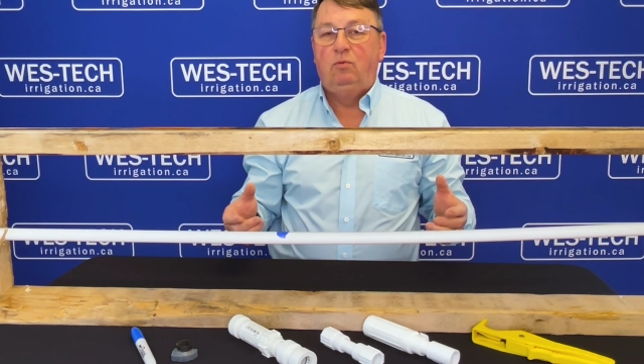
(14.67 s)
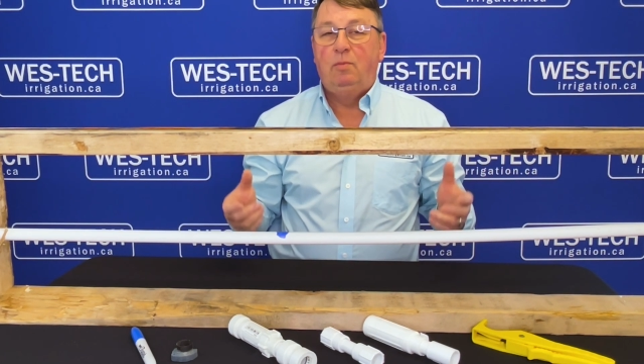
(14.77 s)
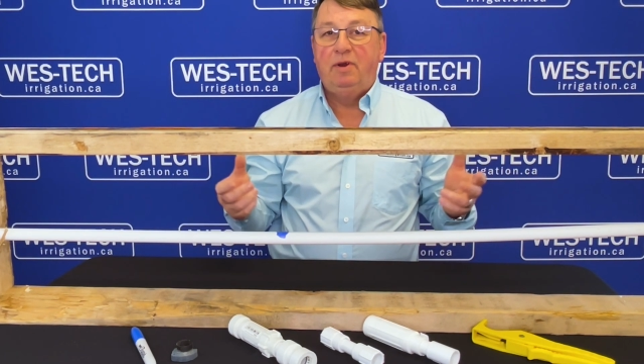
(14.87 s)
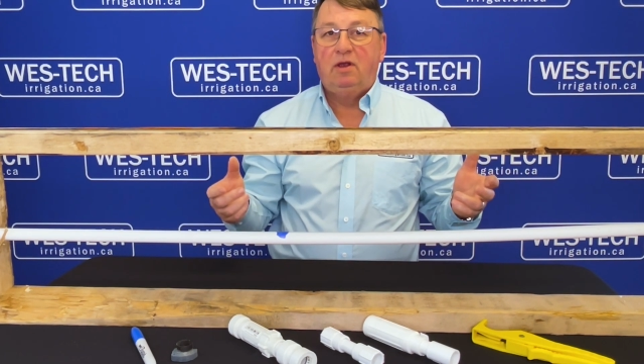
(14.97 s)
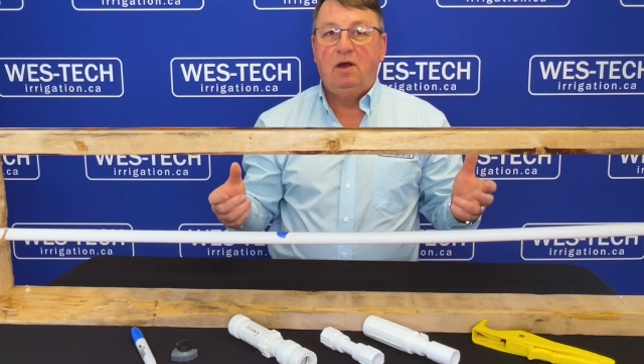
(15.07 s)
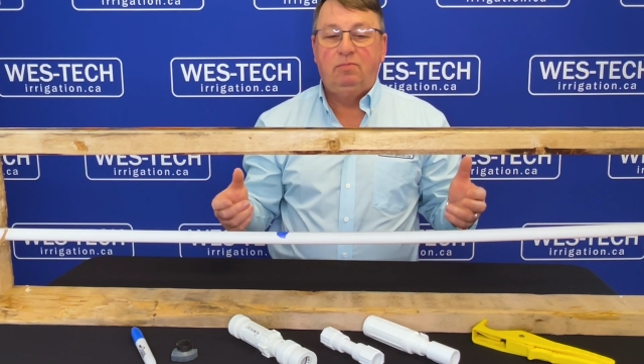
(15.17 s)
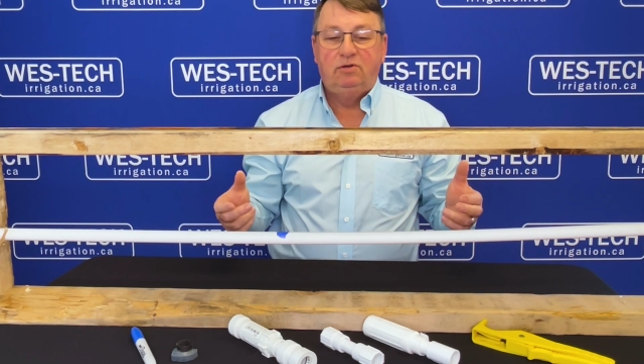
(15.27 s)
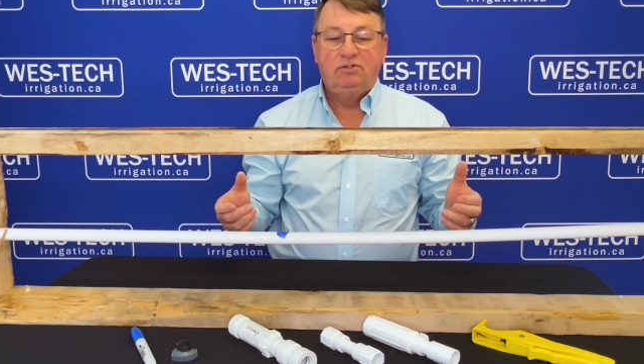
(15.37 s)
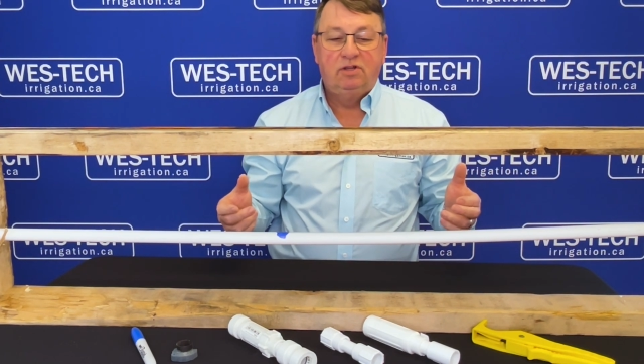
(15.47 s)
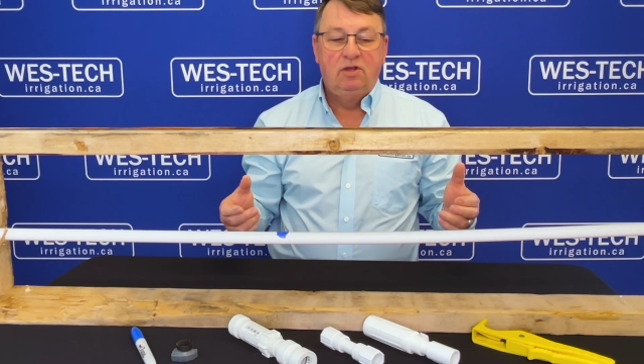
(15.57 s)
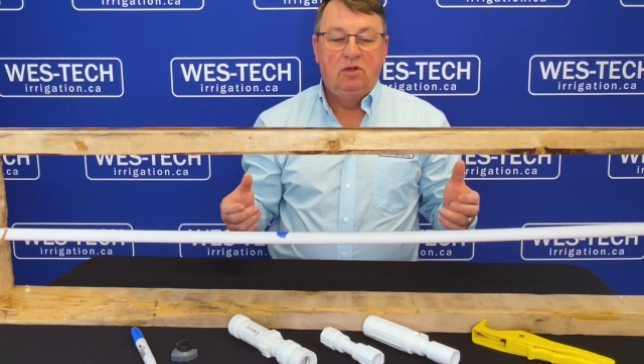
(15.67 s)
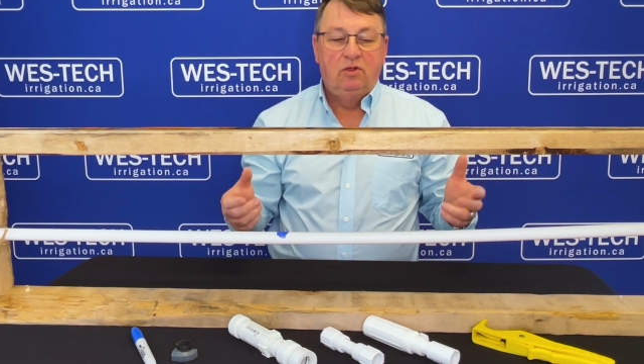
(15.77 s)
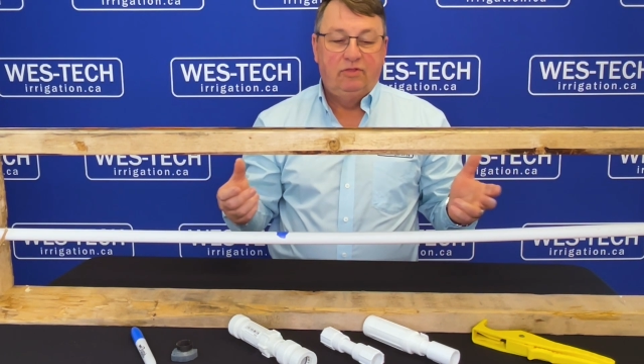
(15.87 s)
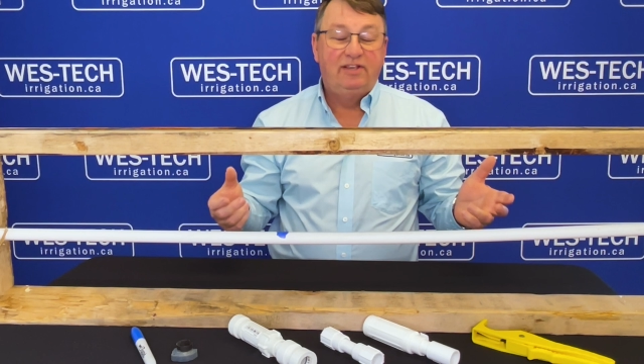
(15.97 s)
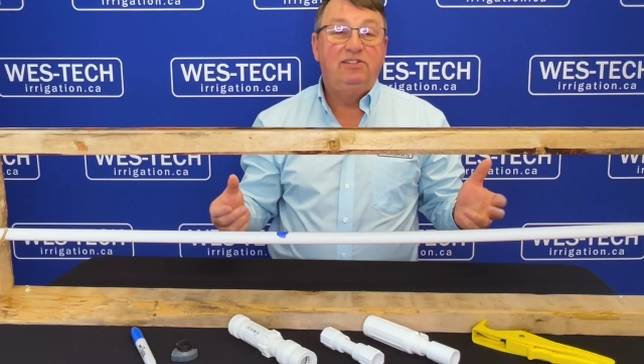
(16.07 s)
repair couplers,
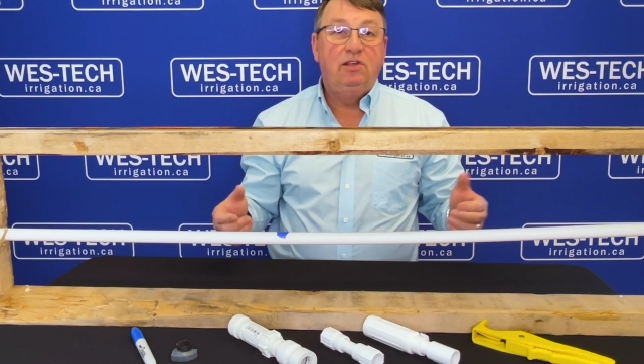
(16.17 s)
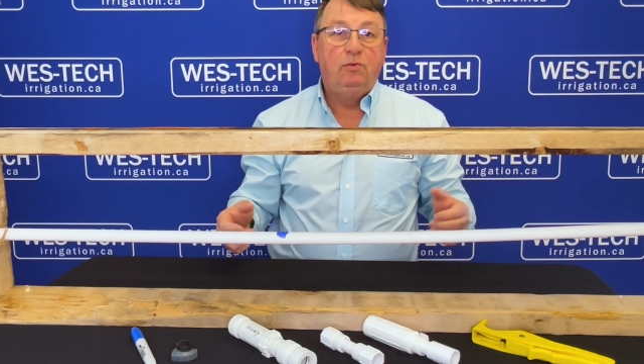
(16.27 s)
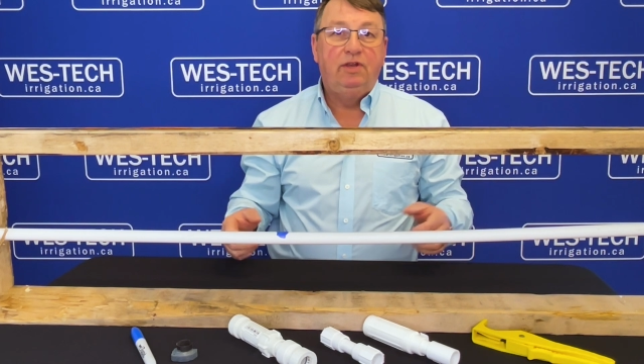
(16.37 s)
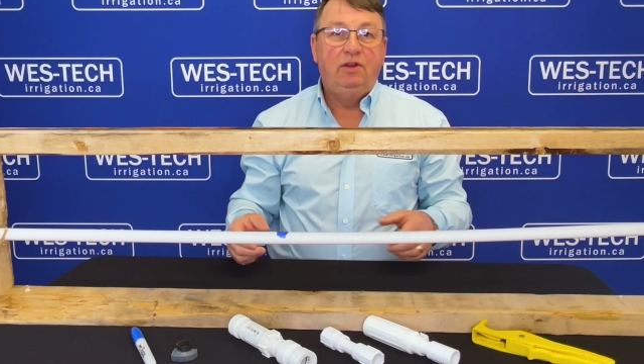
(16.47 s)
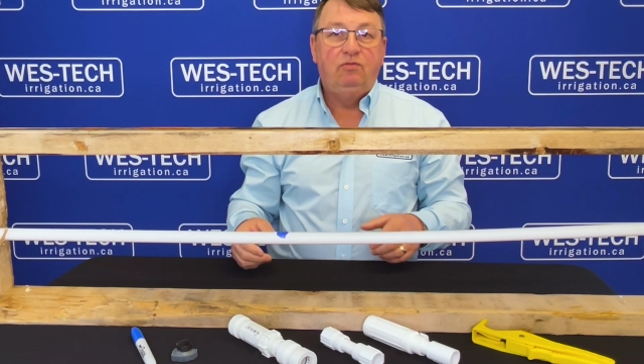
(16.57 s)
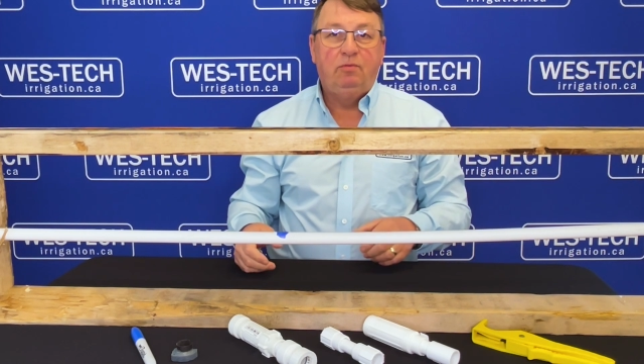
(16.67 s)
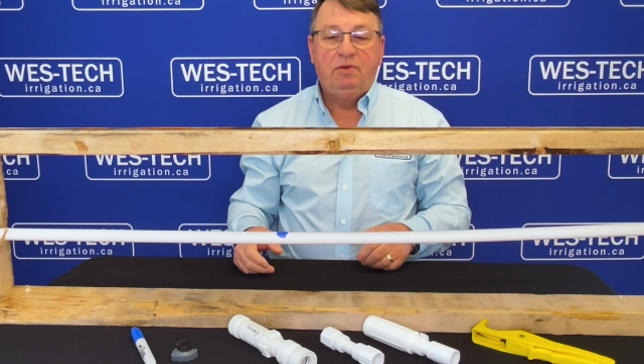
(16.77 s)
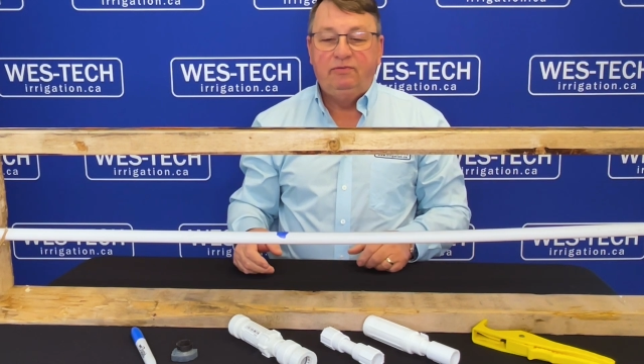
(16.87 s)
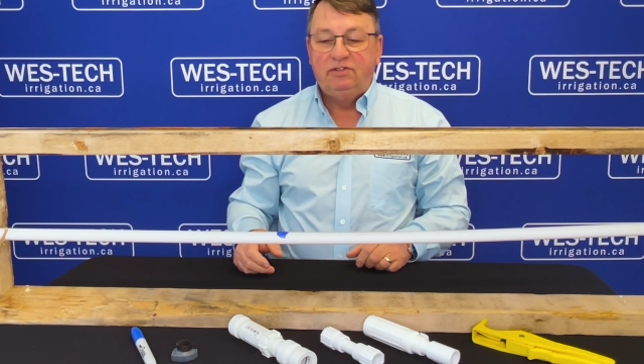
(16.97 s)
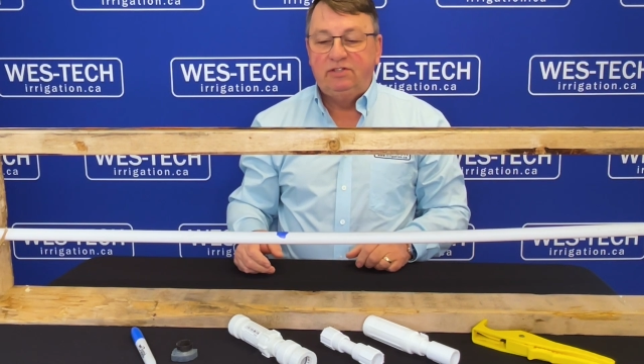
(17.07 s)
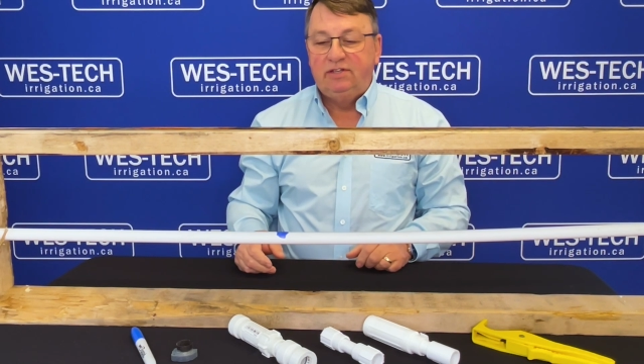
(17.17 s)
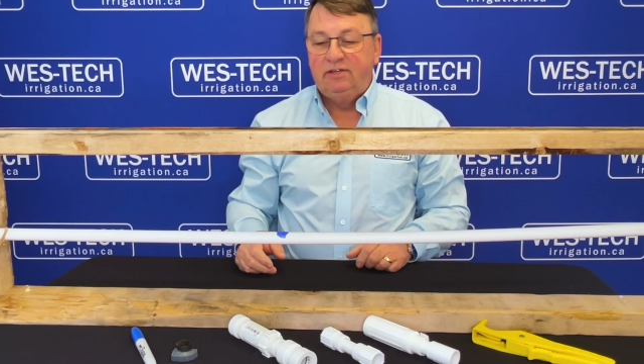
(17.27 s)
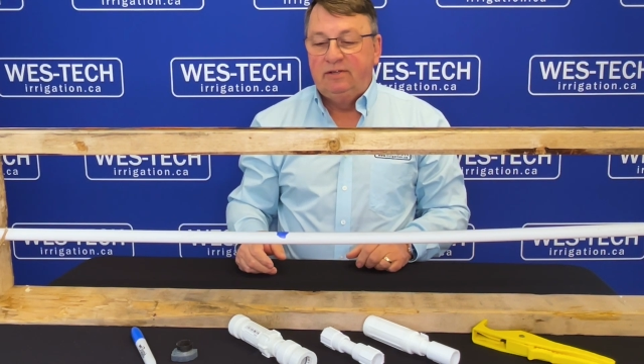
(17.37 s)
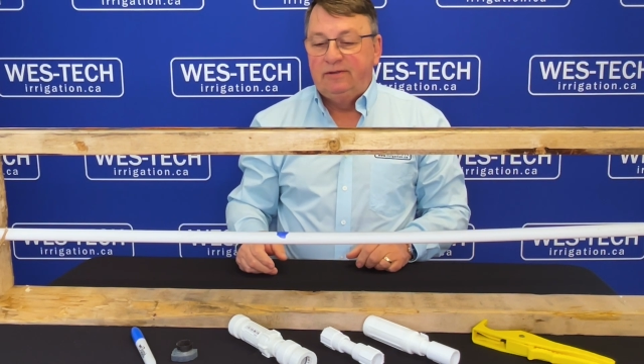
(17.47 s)
things that we need for PVC.